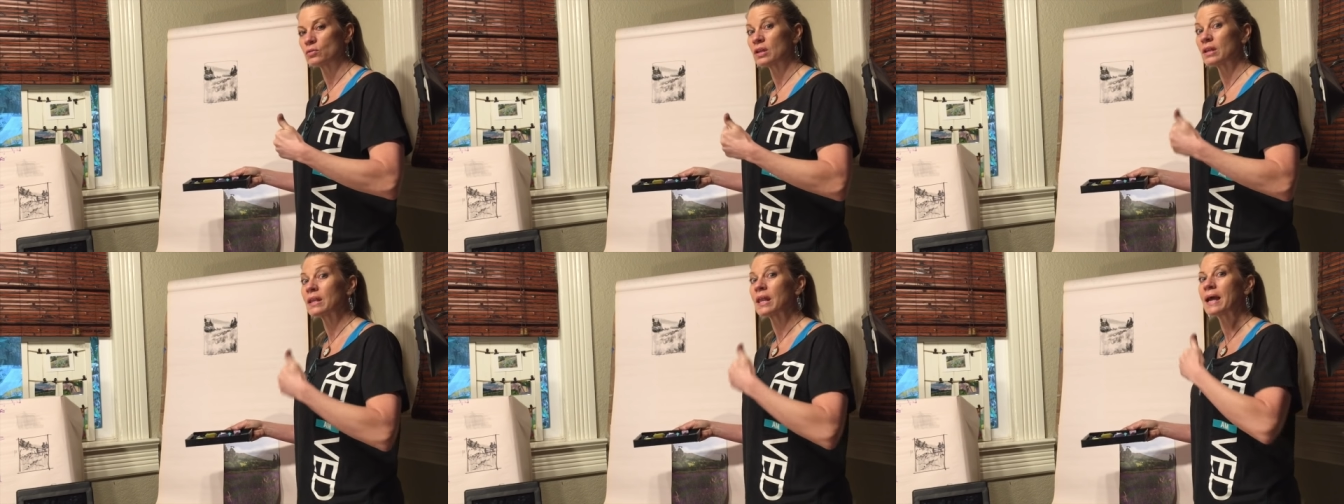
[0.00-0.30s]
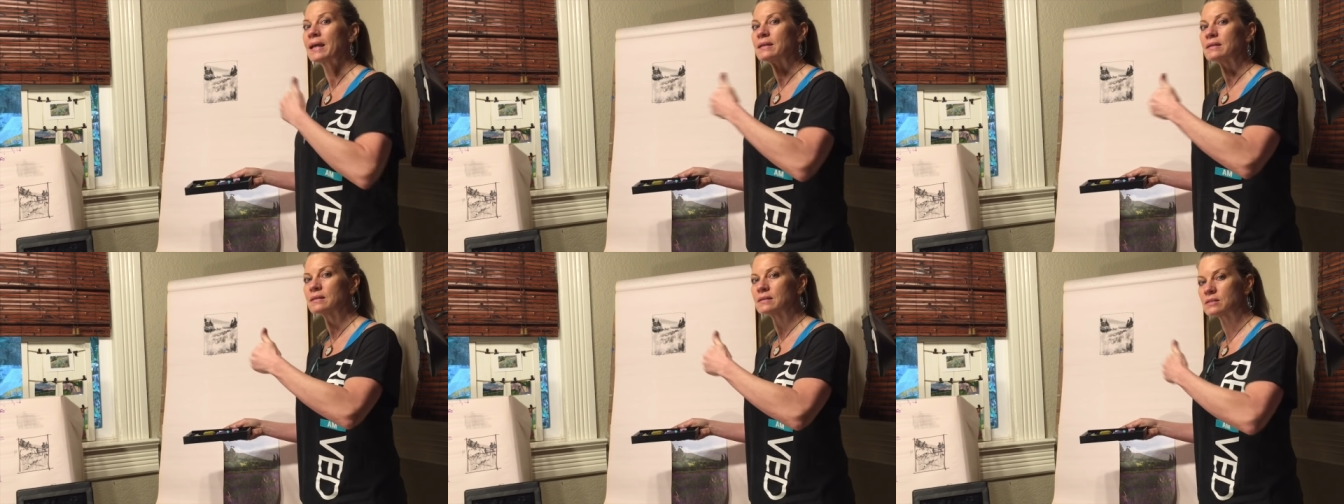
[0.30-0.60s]
the
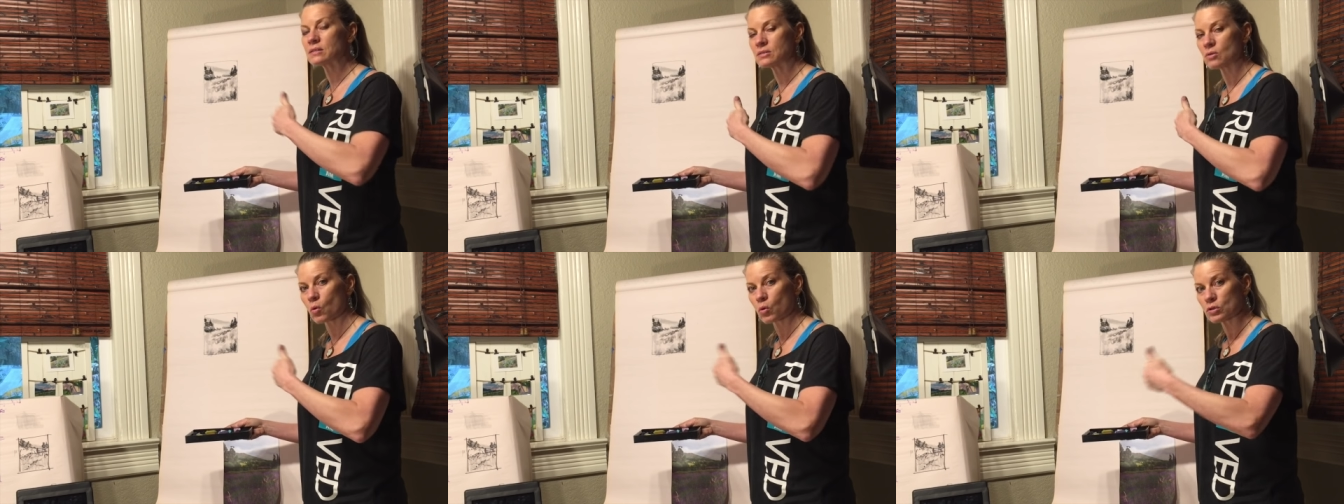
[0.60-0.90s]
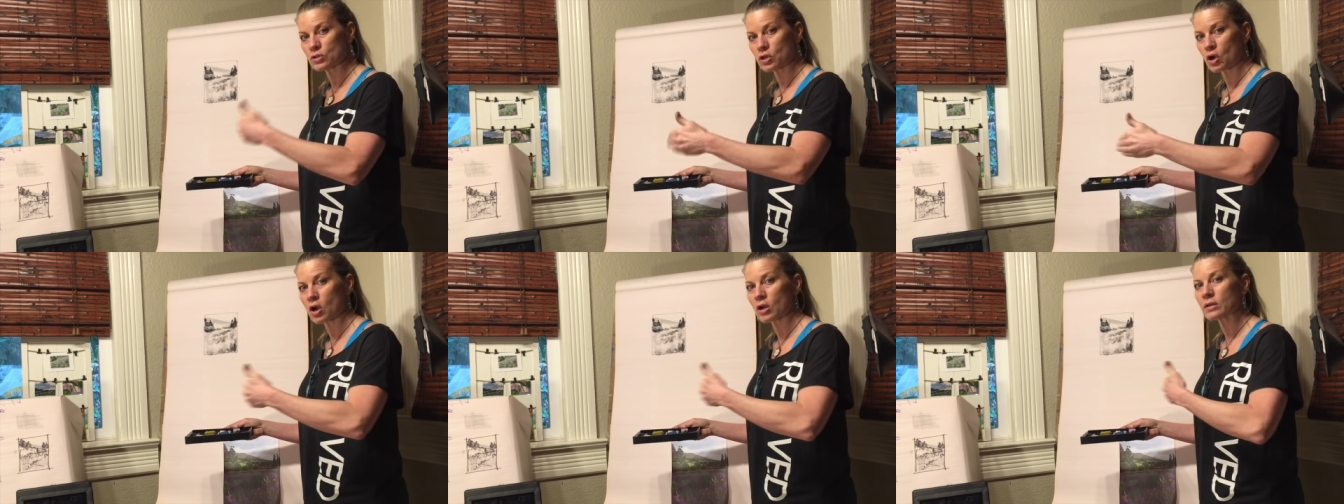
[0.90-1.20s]
lightness
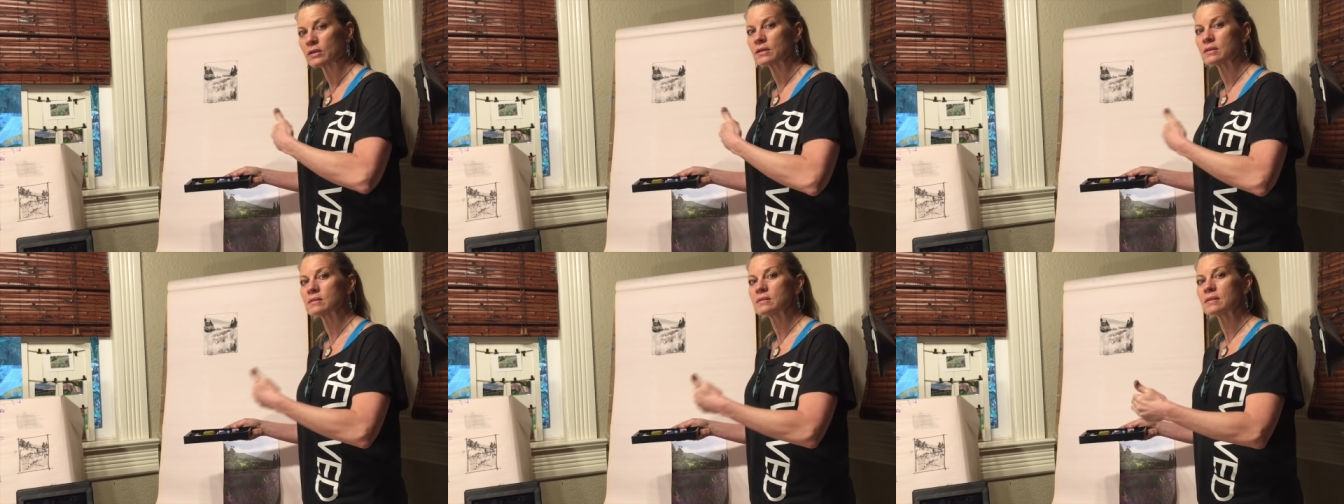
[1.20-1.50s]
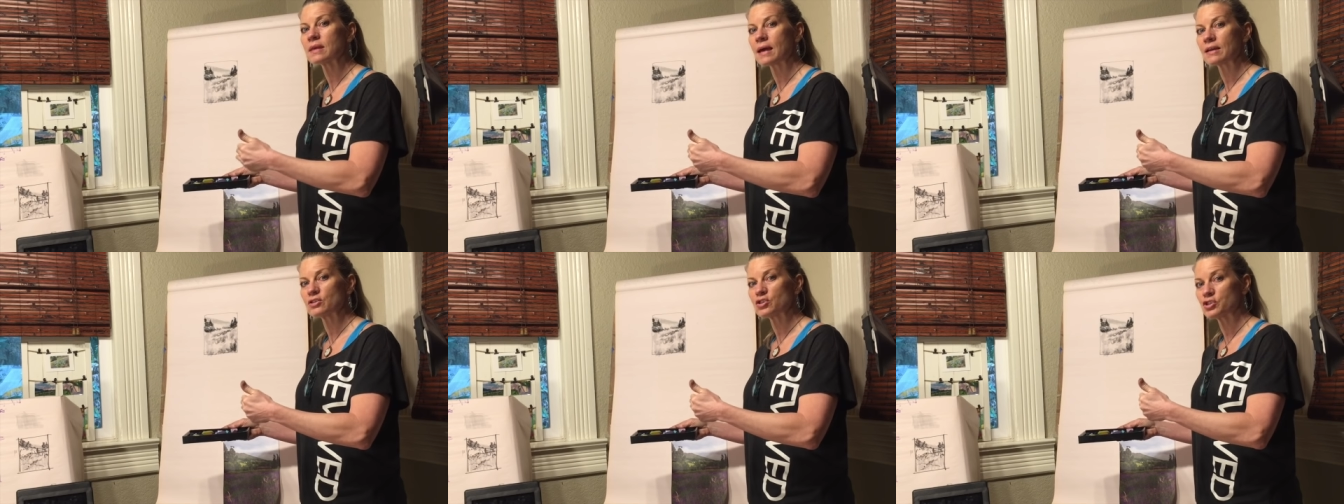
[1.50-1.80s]
or darkness
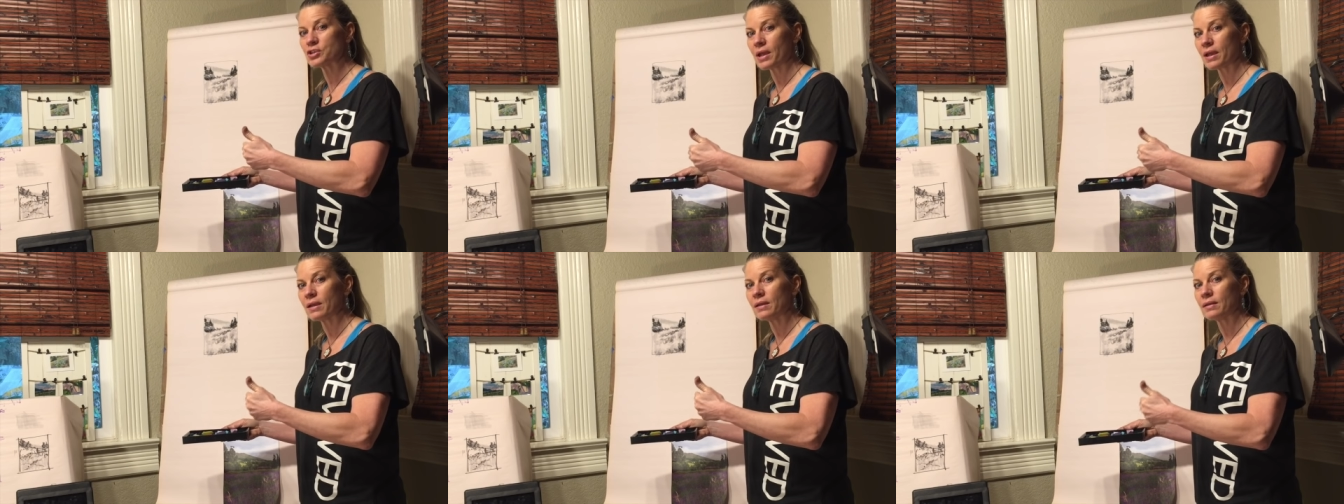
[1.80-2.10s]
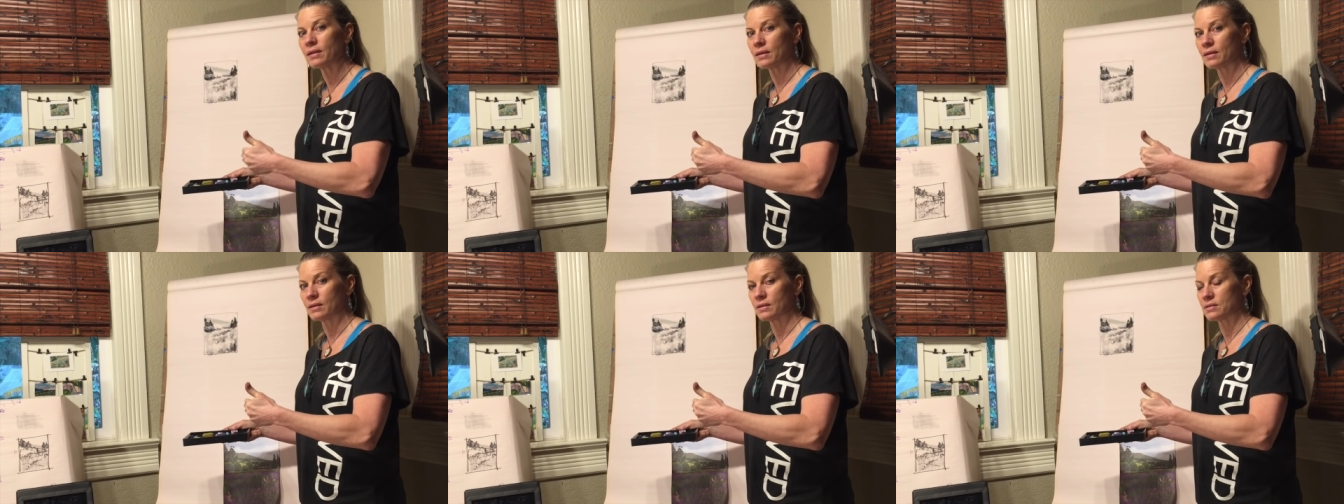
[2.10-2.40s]
that
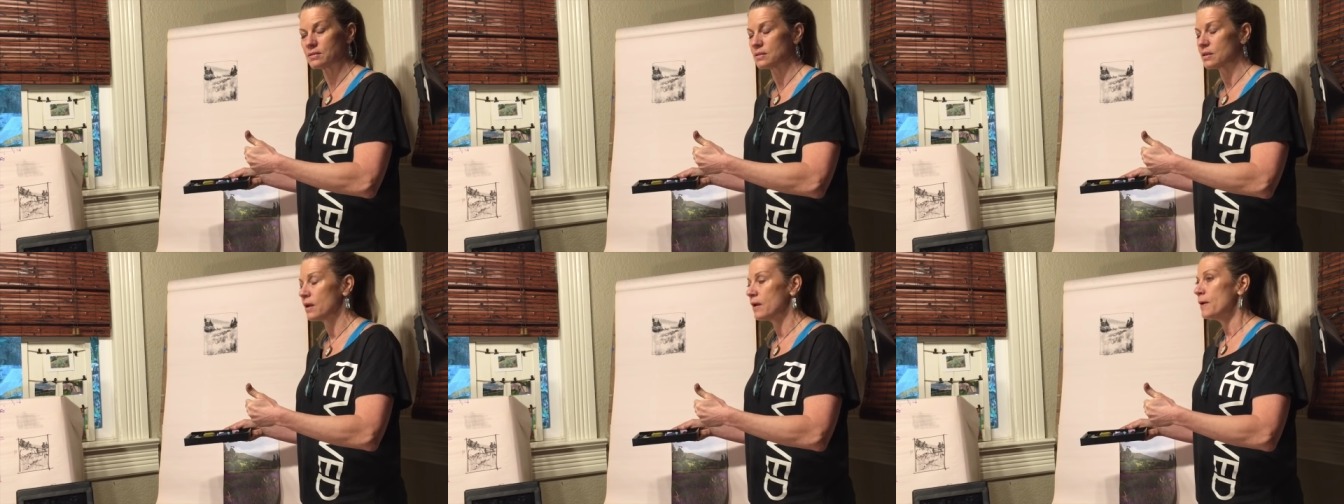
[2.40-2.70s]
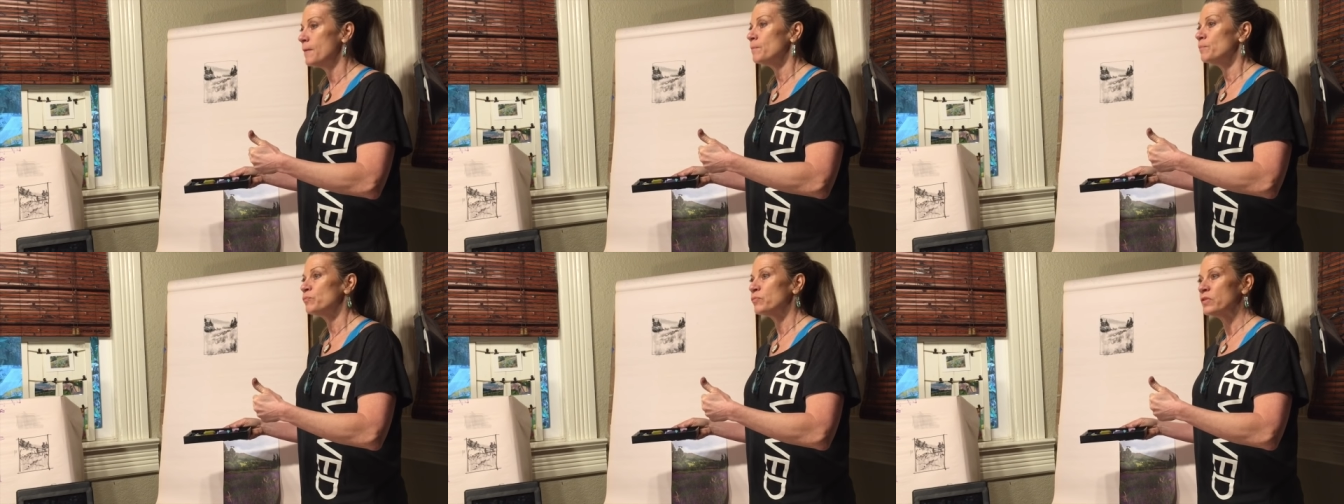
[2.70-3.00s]
shade is,
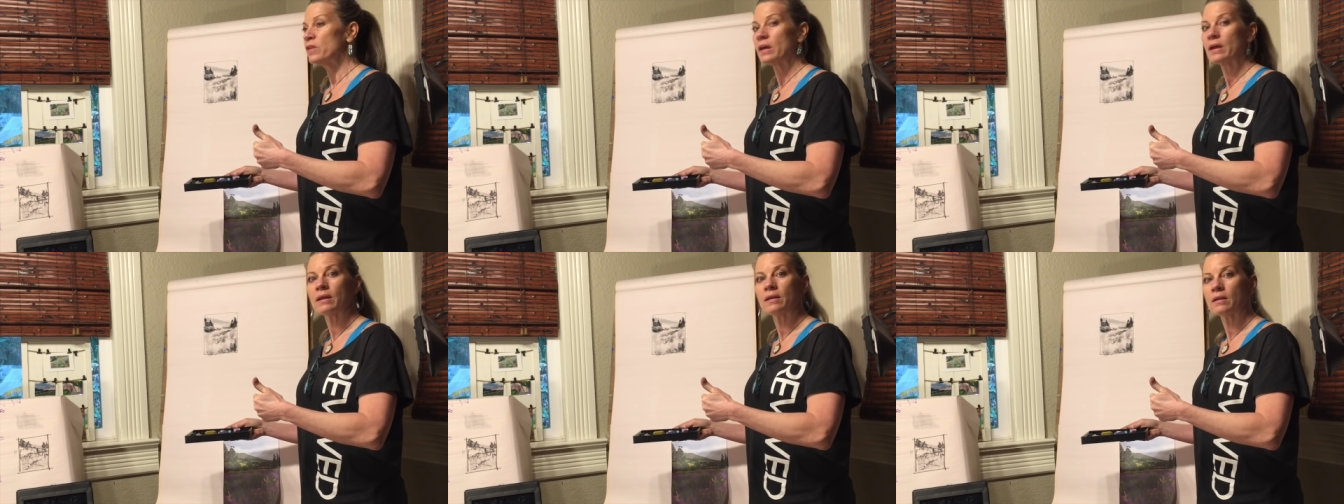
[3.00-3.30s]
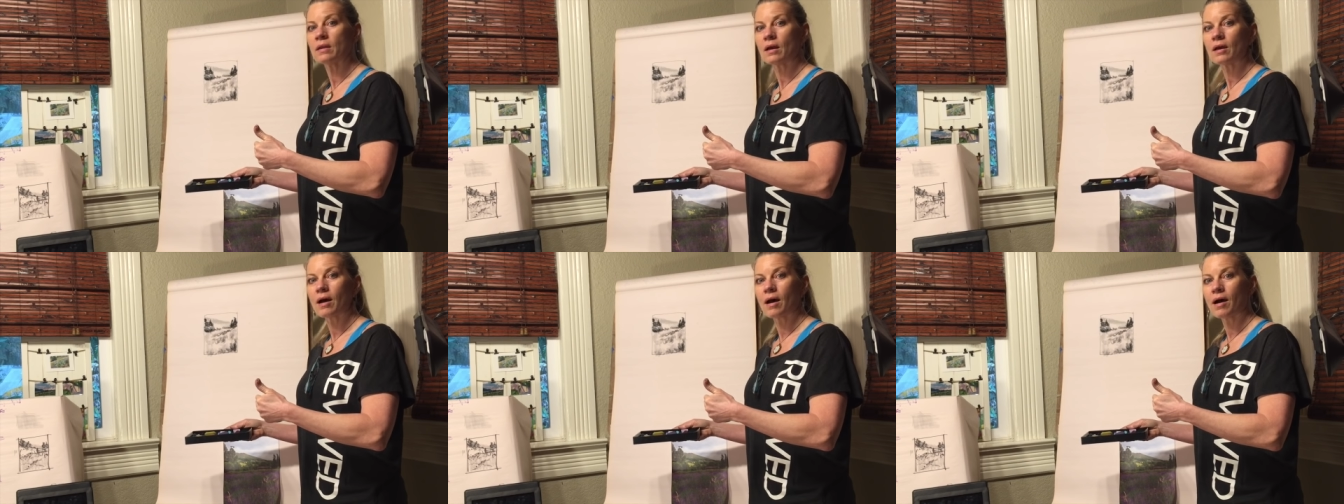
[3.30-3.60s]

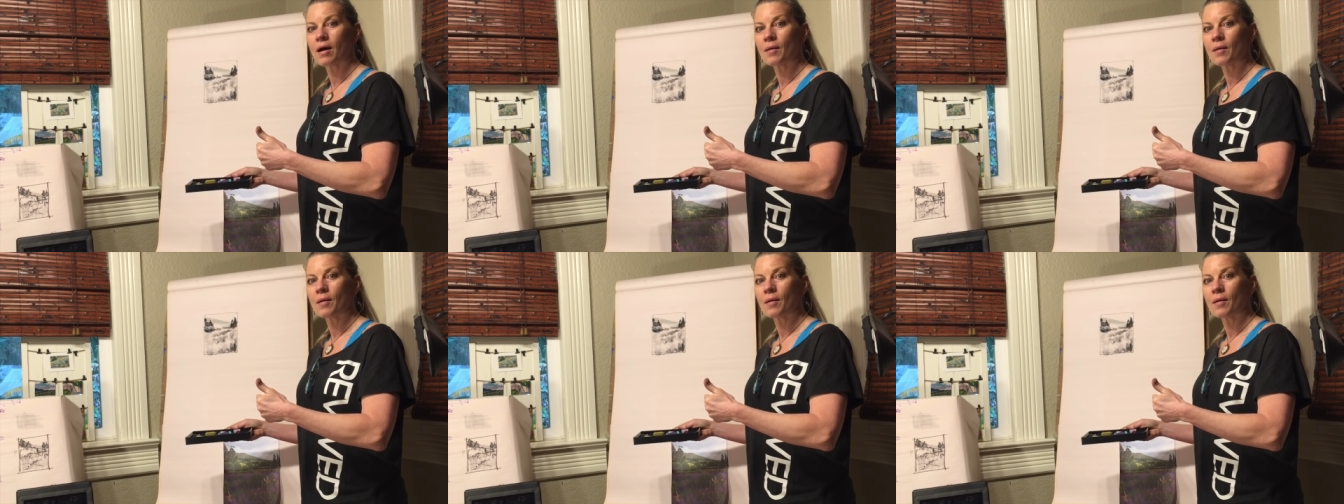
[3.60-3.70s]
then